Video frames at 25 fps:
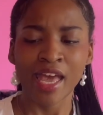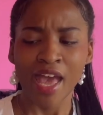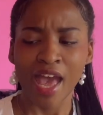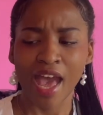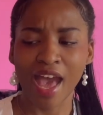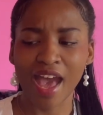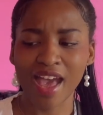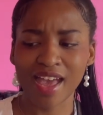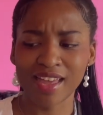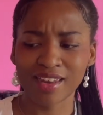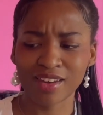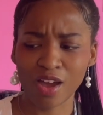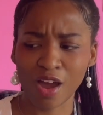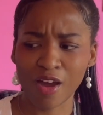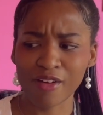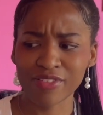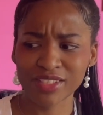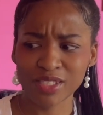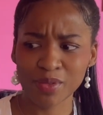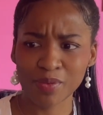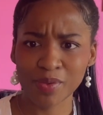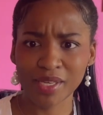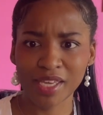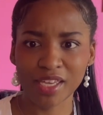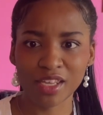and
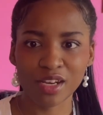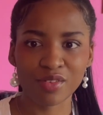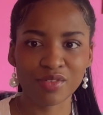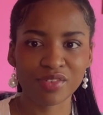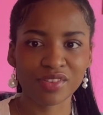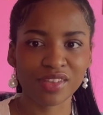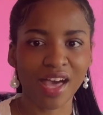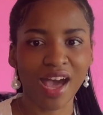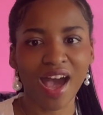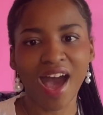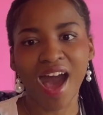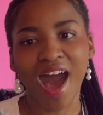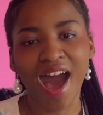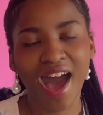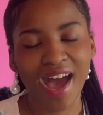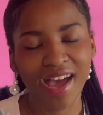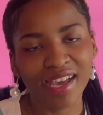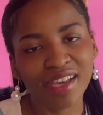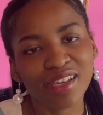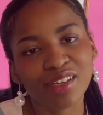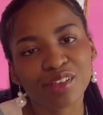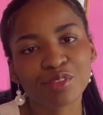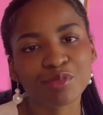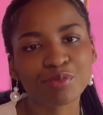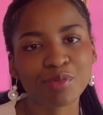after we get over the high
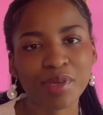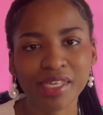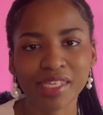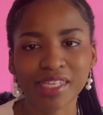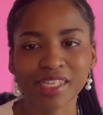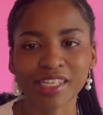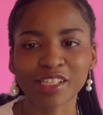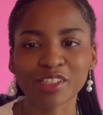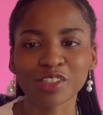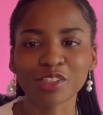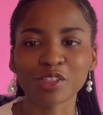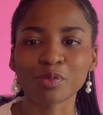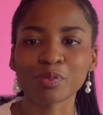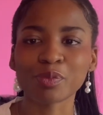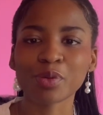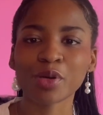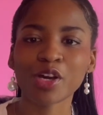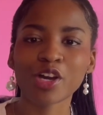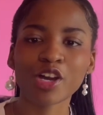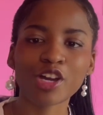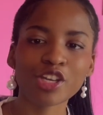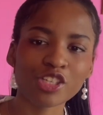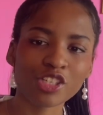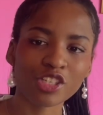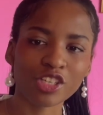of making a new
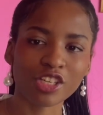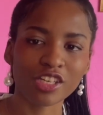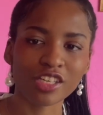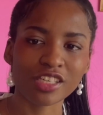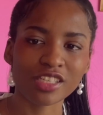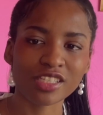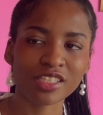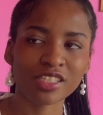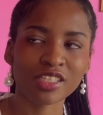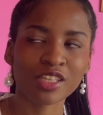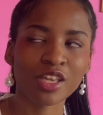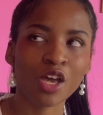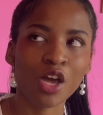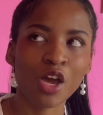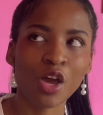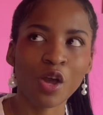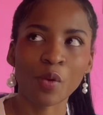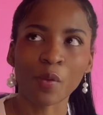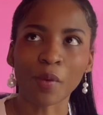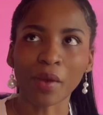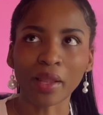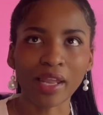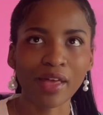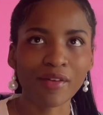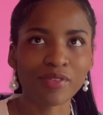purchase,
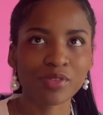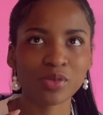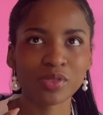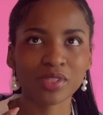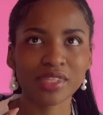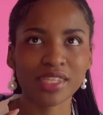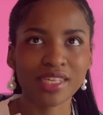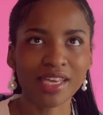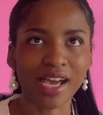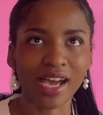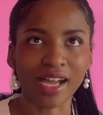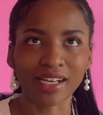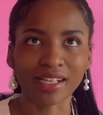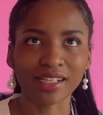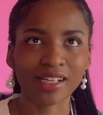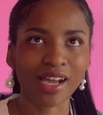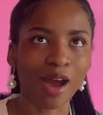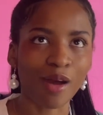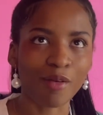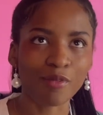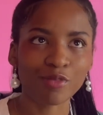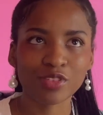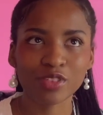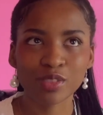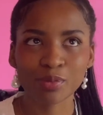we're left with the
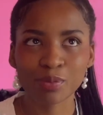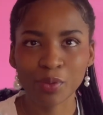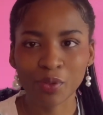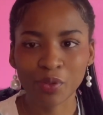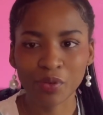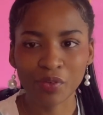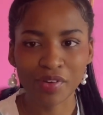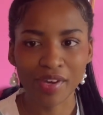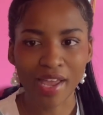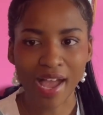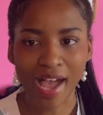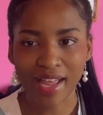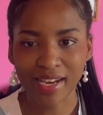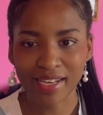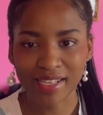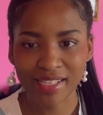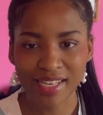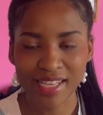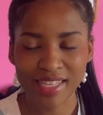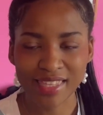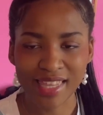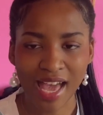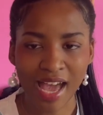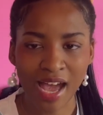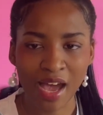uncomfortable
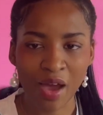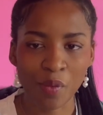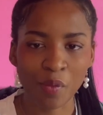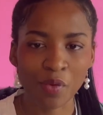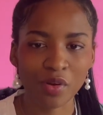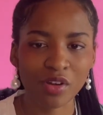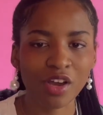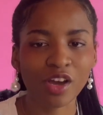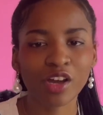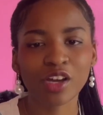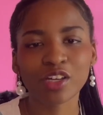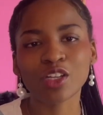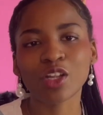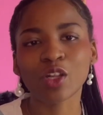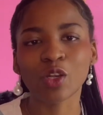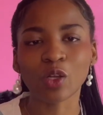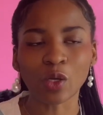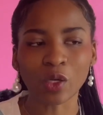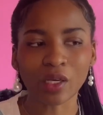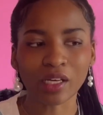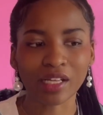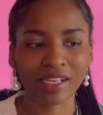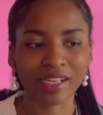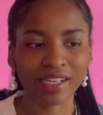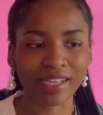reality that we're not going to
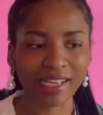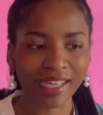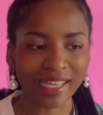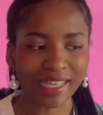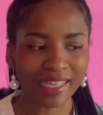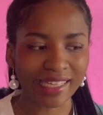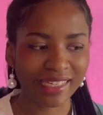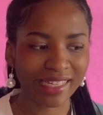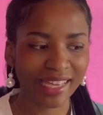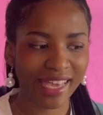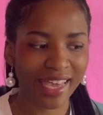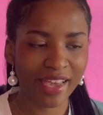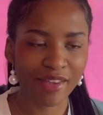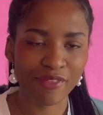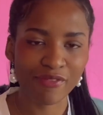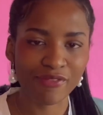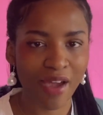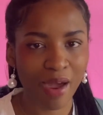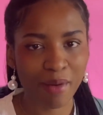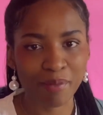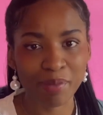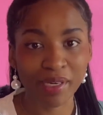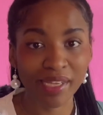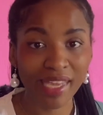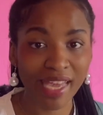look like a
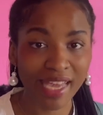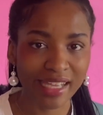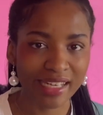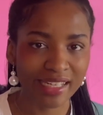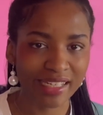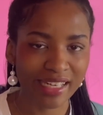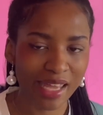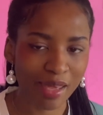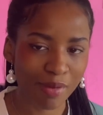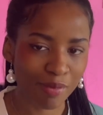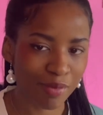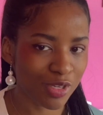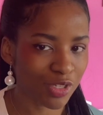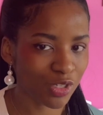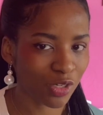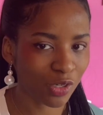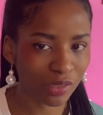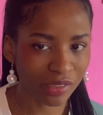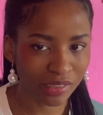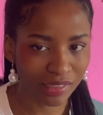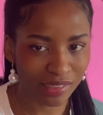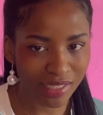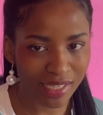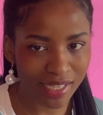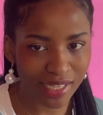fabricated image
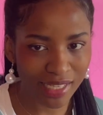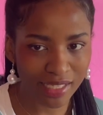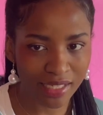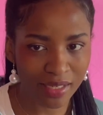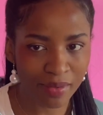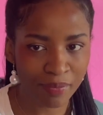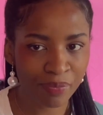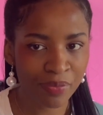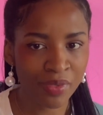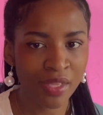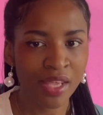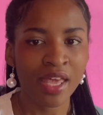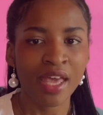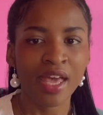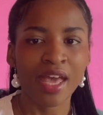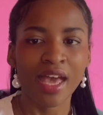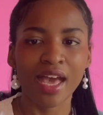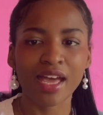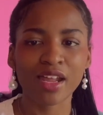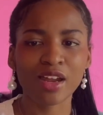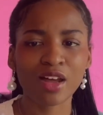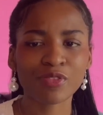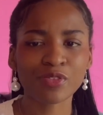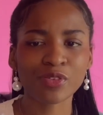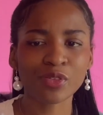online.
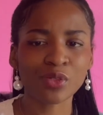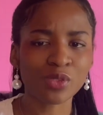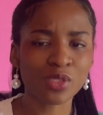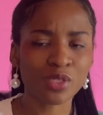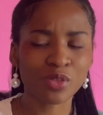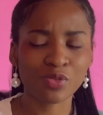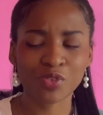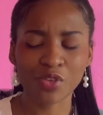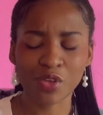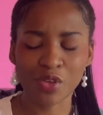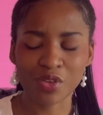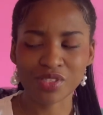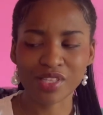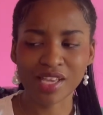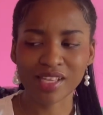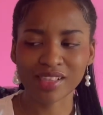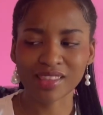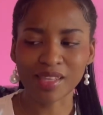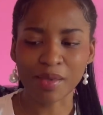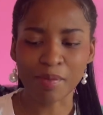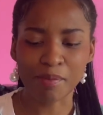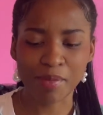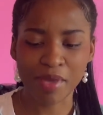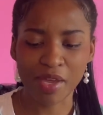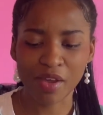It often also feels like
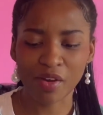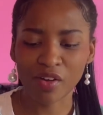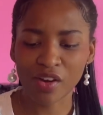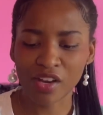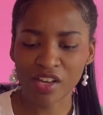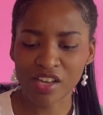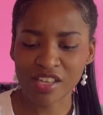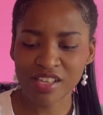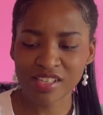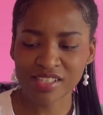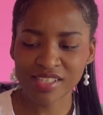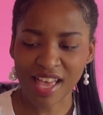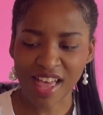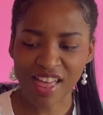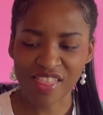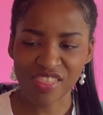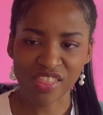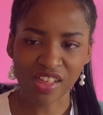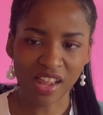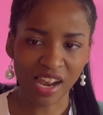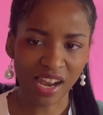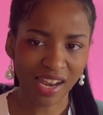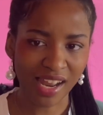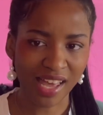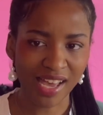the mirrors and
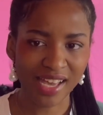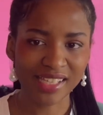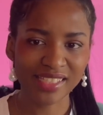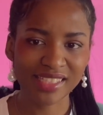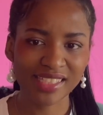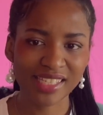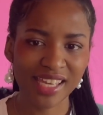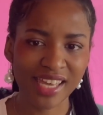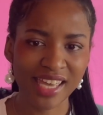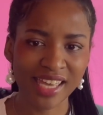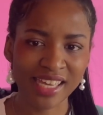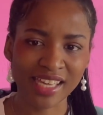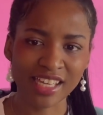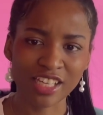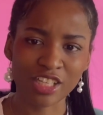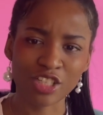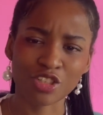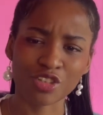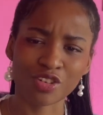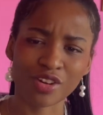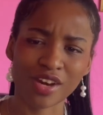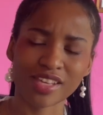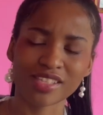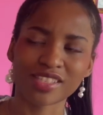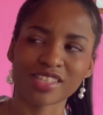the lighting in
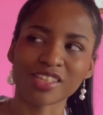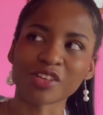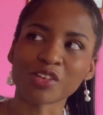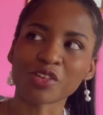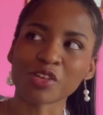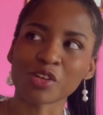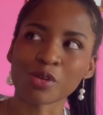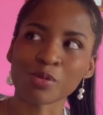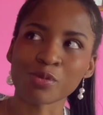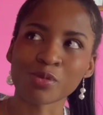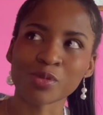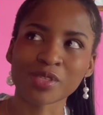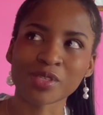dressing rooms